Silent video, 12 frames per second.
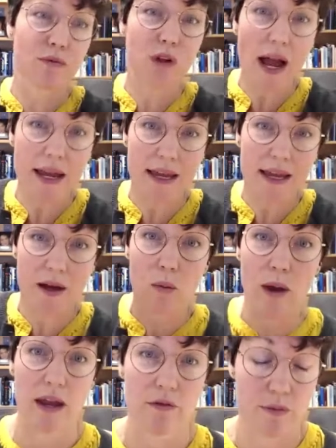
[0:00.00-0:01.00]
flying
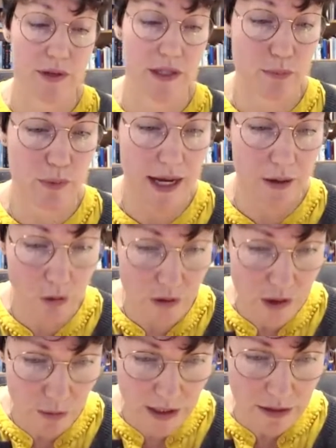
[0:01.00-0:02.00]
away from this black hole.
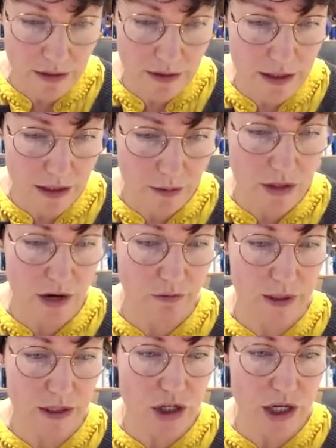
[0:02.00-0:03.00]
So here's this image I've
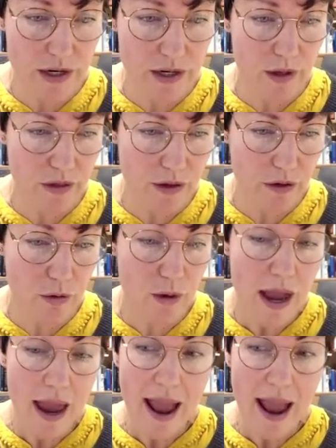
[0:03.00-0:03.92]
been sharing with you.